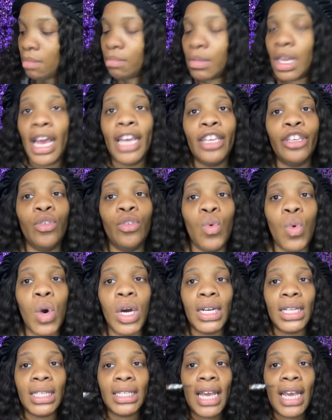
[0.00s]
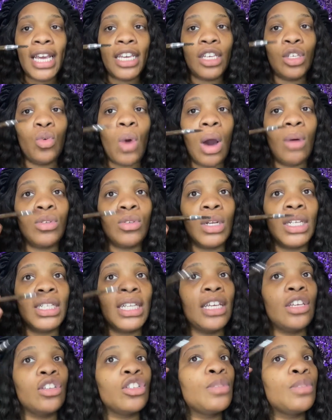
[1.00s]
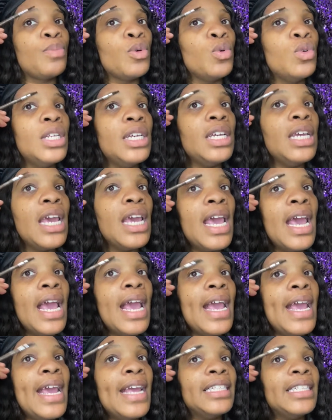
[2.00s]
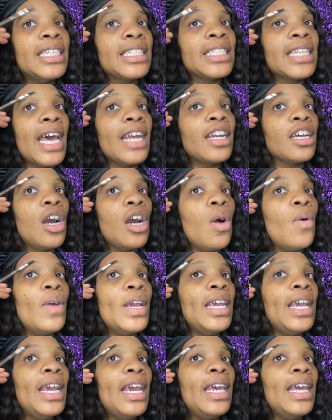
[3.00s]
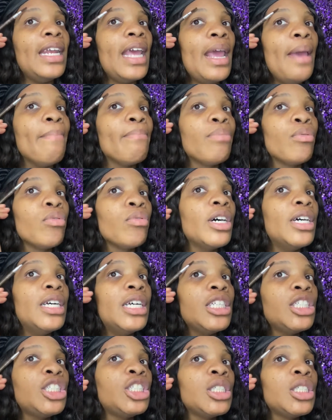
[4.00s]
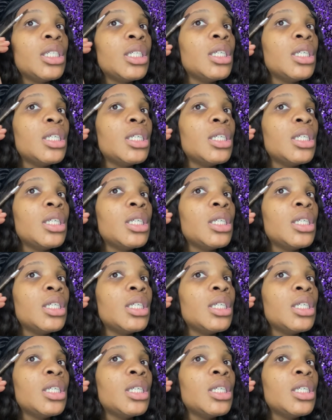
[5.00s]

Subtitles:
And you always want to take your spoolie and just kind of go in and brush.